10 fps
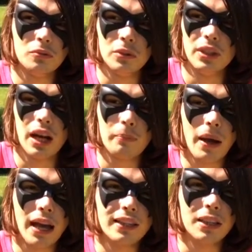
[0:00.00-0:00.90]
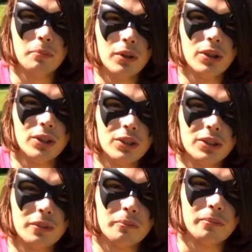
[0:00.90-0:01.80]
we got bat
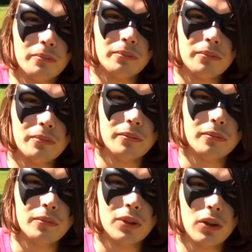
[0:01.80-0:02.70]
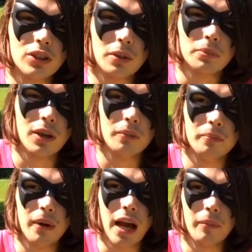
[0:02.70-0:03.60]
nipples, close-ups
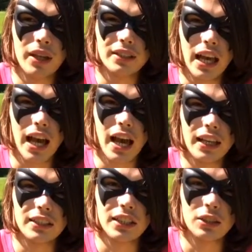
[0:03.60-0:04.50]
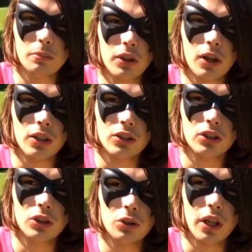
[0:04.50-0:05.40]
on Batman's ass as he put on a
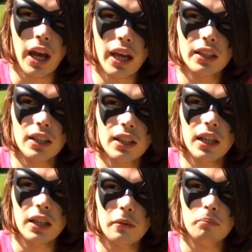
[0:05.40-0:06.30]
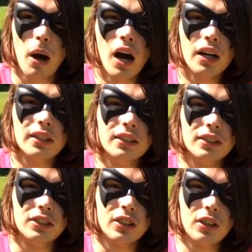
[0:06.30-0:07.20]
suit, and
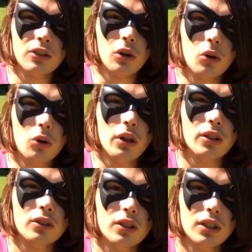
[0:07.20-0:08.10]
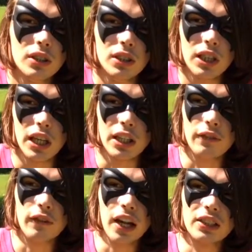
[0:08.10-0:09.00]
puns galore in
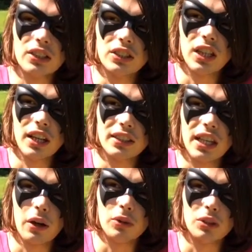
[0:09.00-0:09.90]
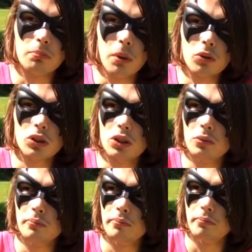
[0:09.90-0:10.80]
a franchise that was supposed
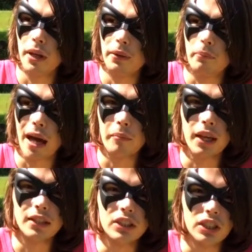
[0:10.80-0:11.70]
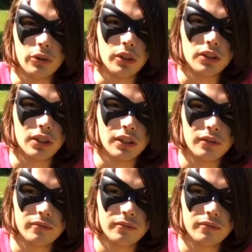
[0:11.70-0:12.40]
to make Batman serious.